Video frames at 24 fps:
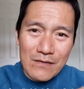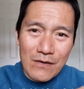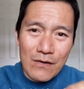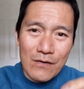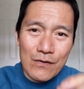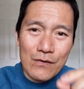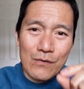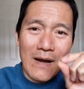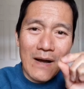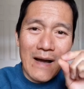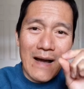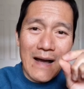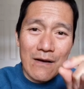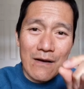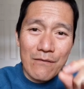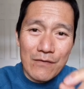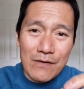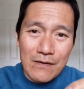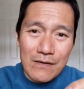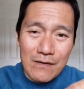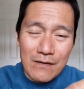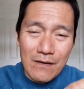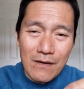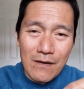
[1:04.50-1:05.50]
are you
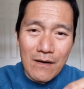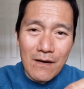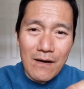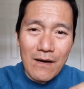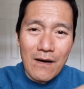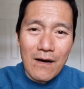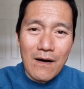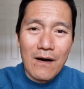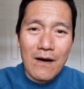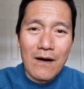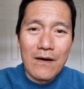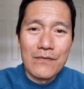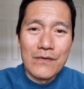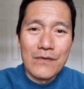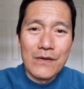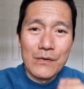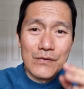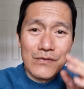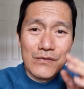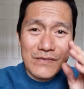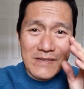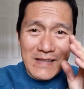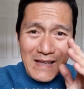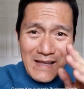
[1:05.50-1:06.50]
having on
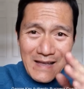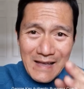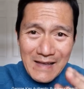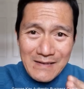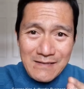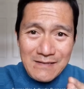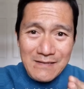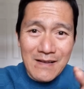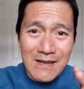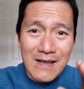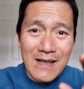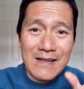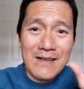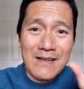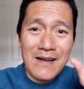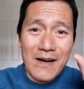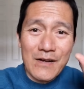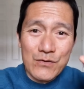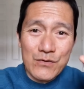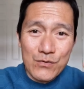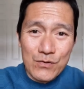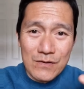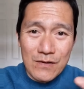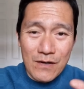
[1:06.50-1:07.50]
those 10 and
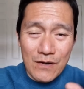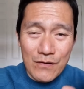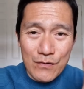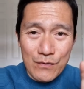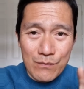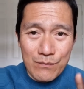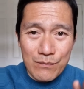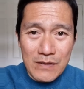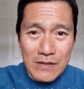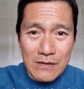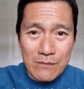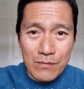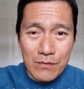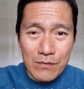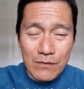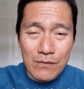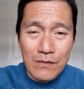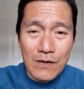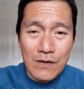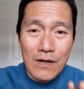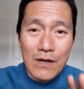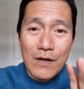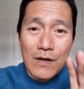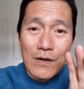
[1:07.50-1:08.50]
100 other people
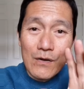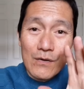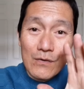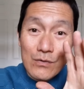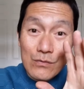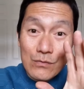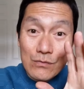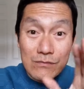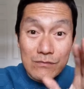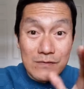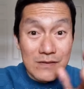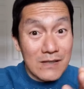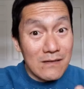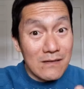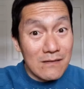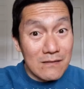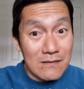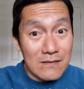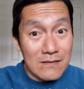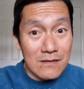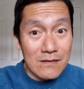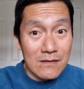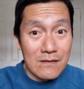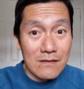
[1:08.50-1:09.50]
who
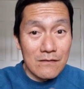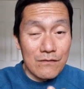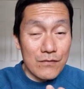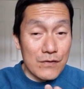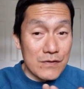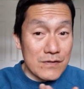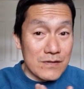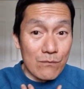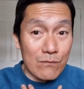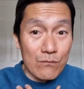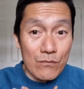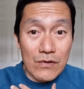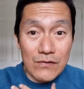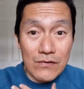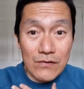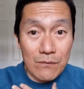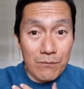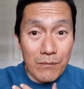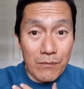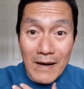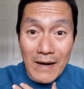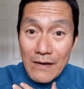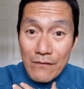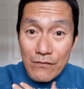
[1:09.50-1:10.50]
didn't, for some reason,
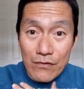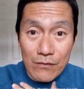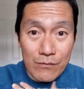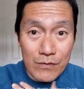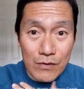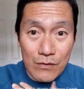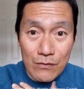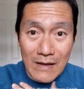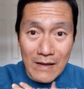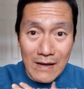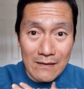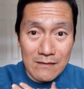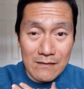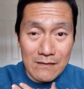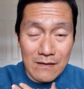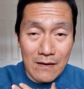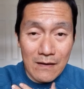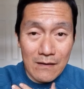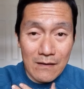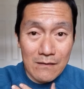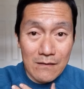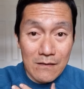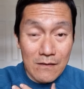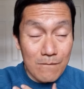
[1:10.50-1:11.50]
buy from you that
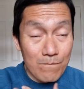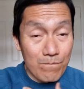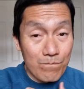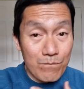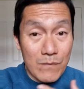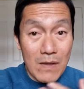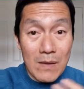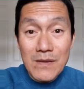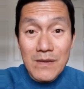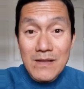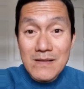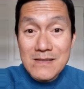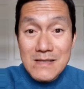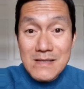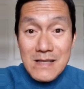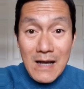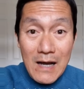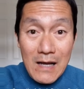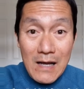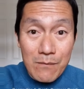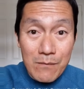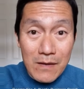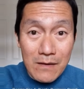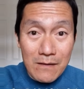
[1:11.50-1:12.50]
day? Maybe it's
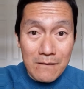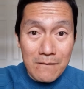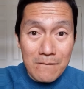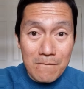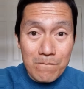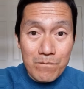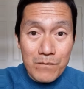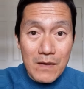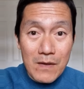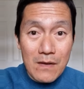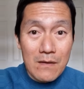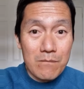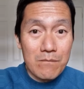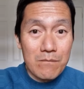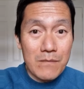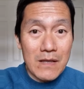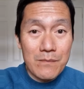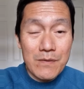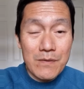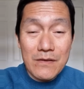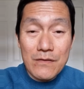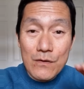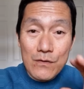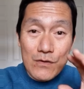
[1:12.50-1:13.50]
timing.
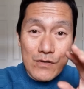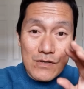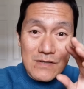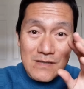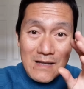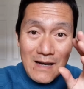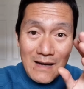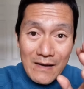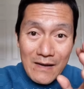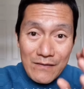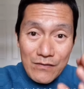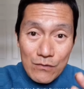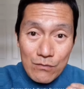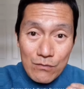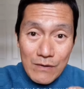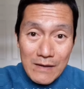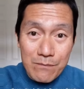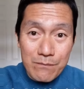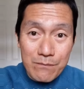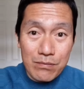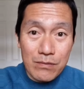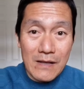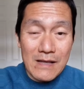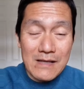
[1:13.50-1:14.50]
Maybe they're just not at the
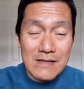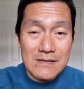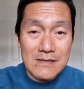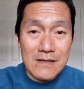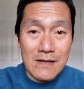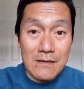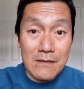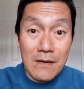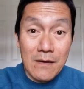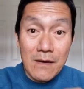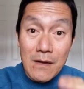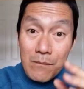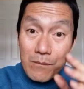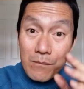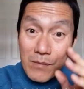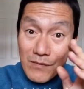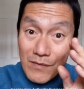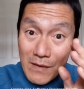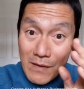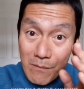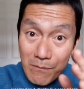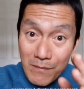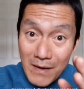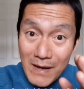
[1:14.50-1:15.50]
right place yet, but
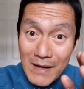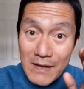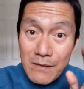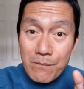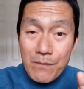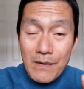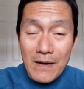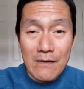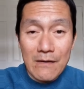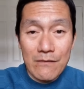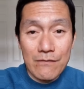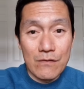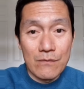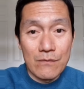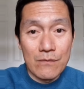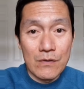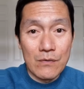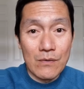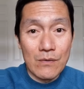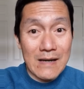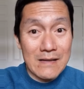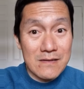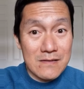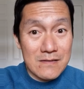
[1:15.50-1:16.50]
they might buy from you
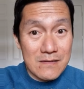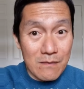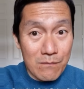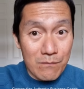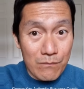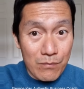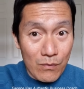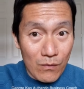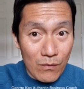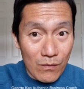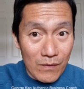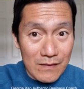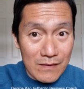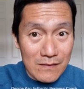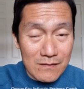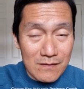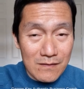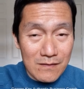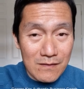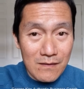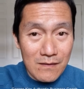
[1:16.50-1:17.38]
at some point.